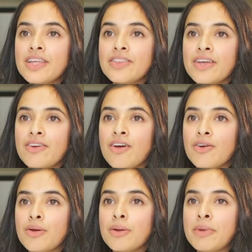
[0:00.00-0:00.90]
there are
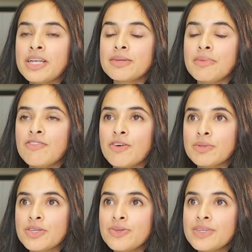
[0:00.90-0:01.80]
an immense amount of
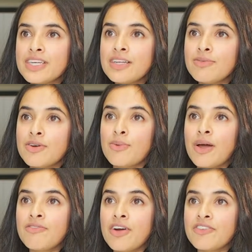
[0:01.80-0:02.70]
opportunities for a
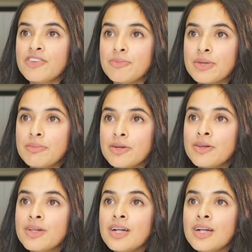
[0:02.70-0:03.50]
wide variety of people,